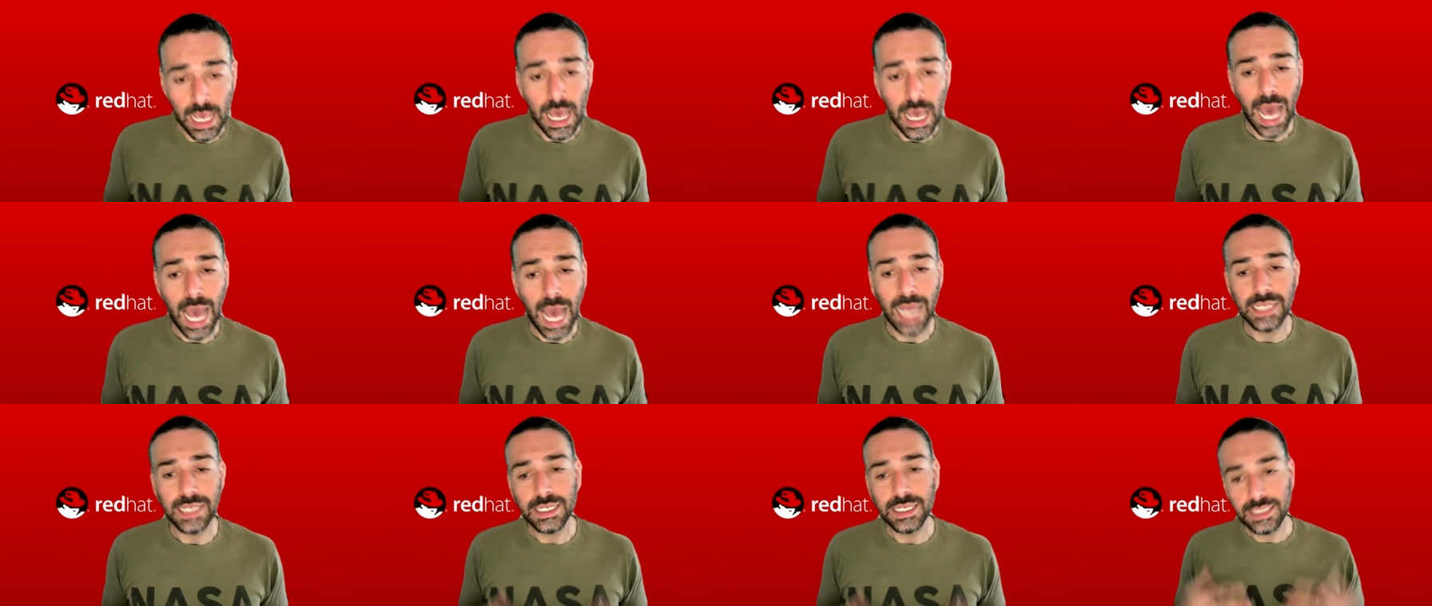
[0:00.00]

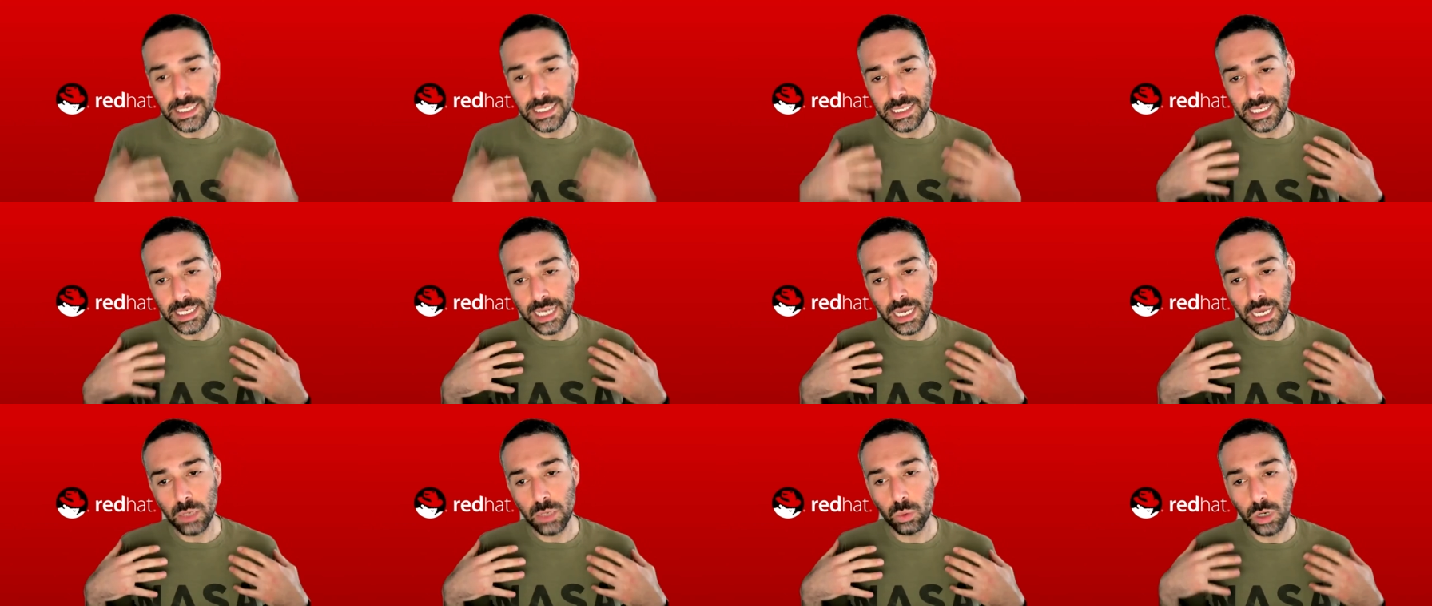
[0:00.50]
And this is
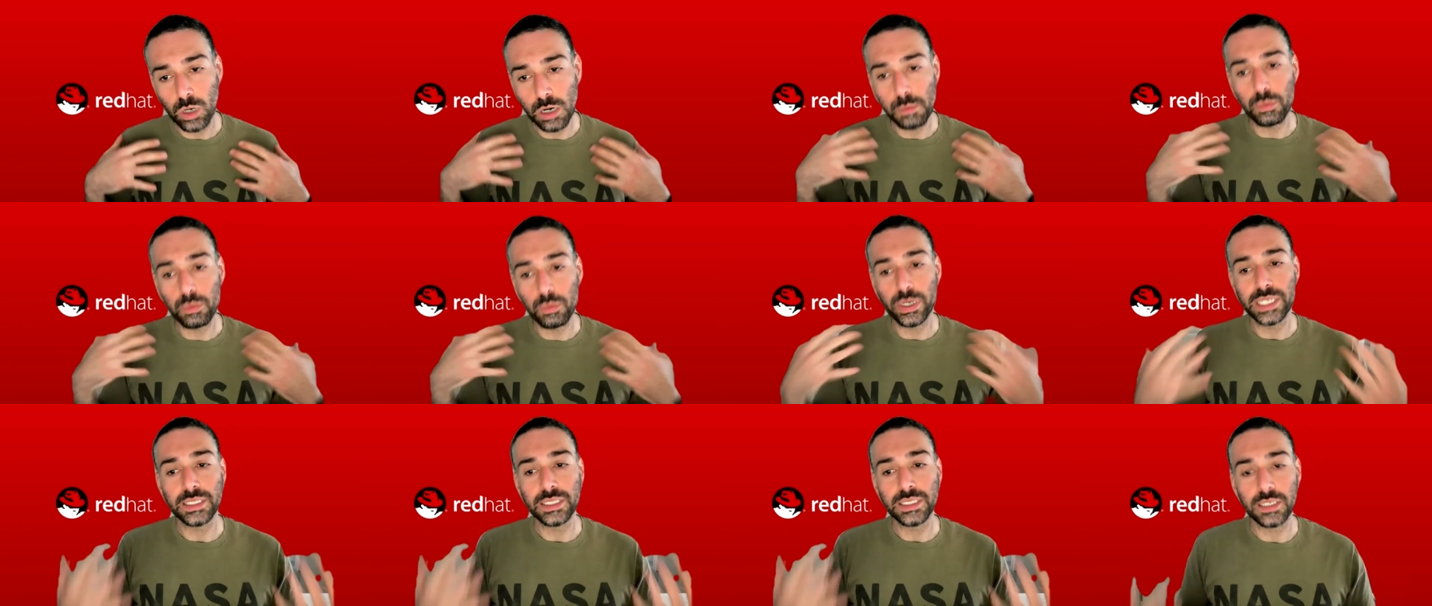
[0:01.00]
again where it
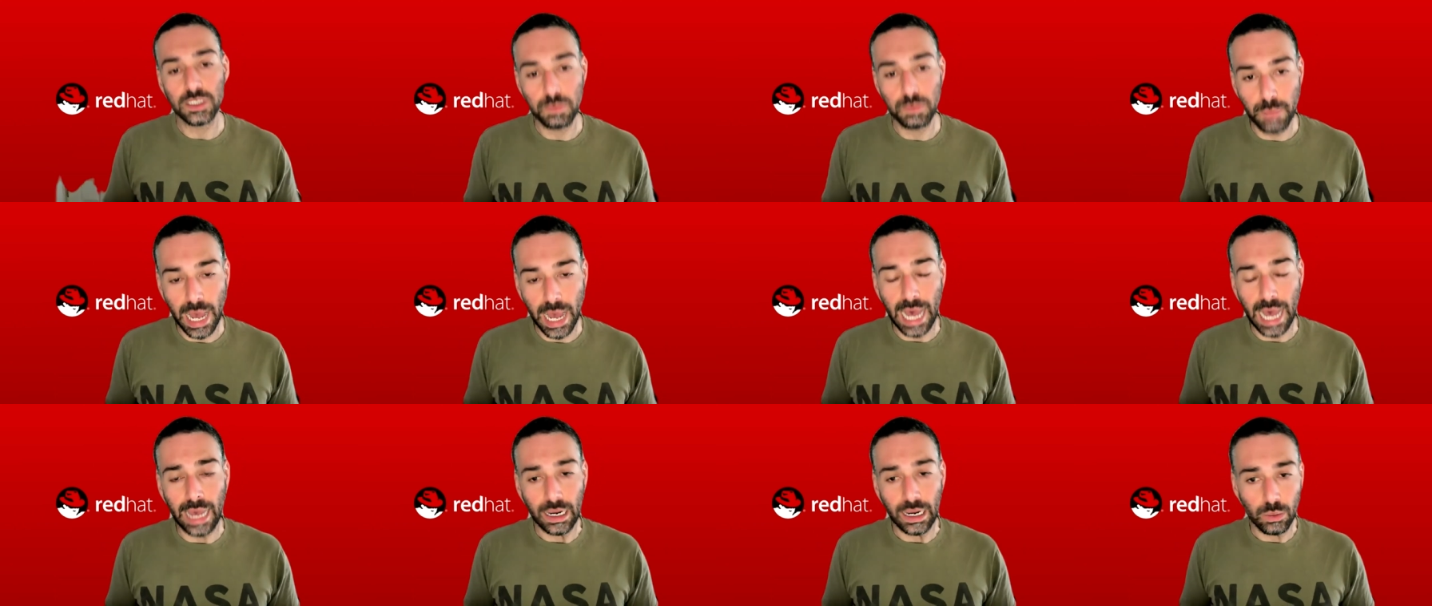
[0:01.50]
brings us
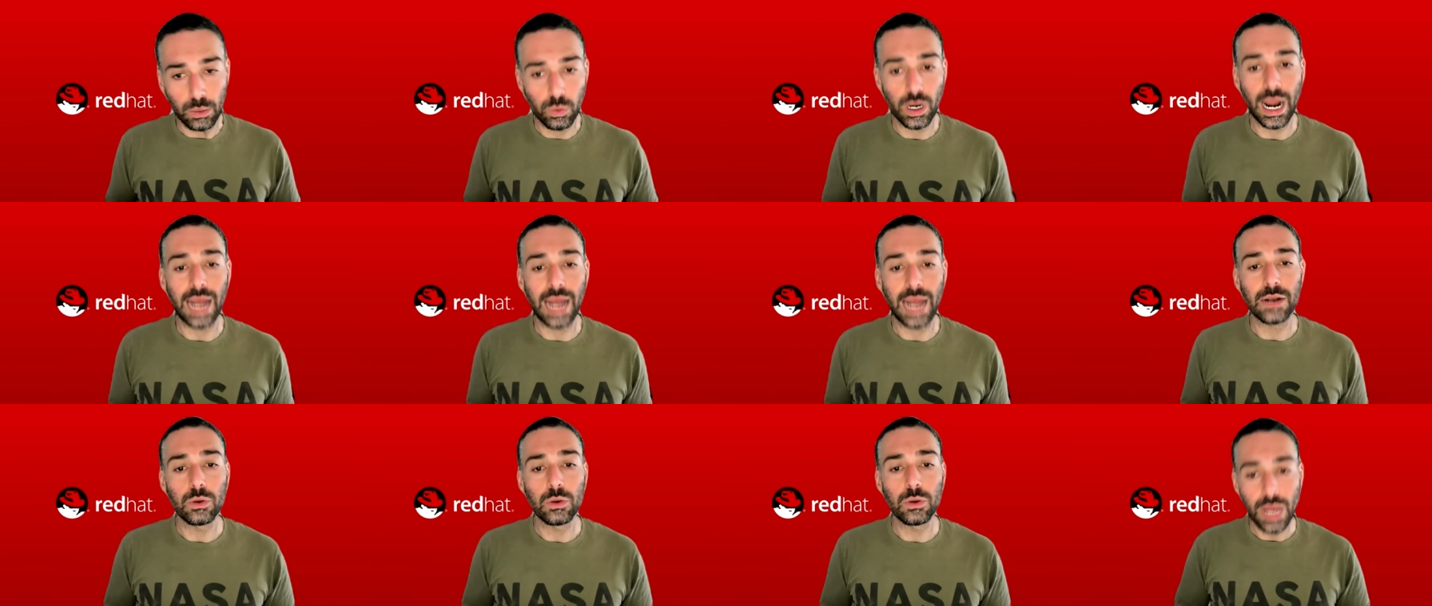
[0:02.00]
back where
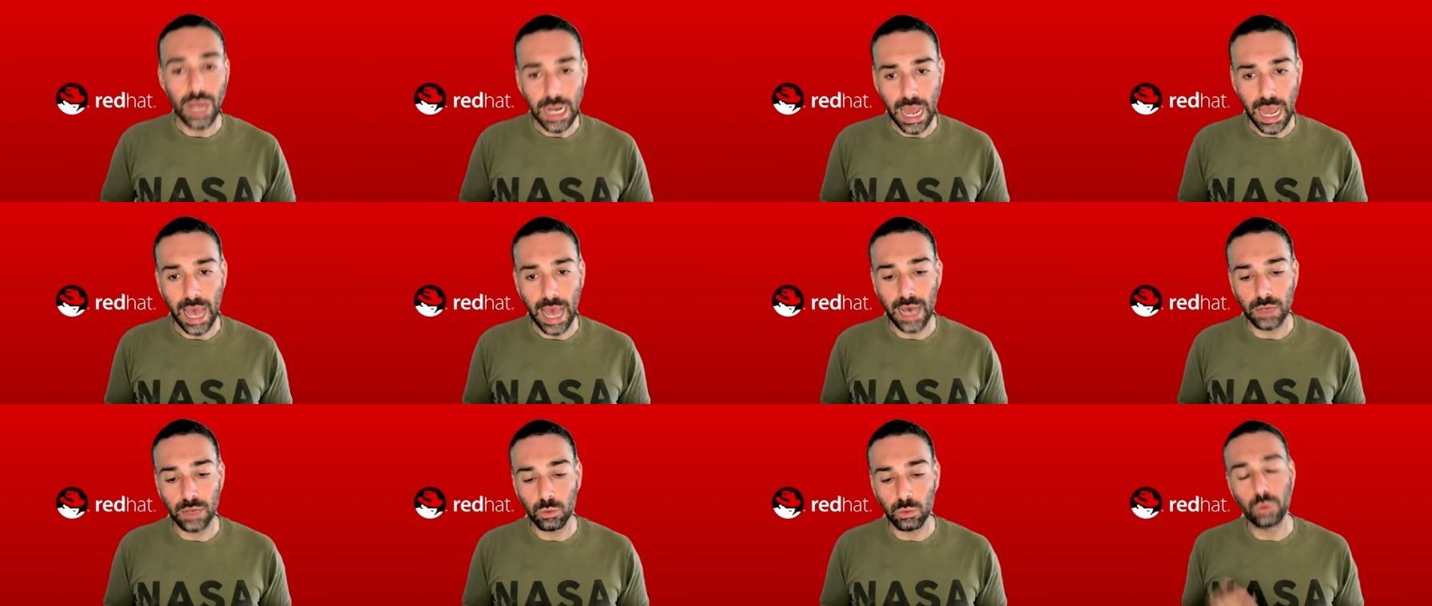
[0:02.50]
at Red Hat,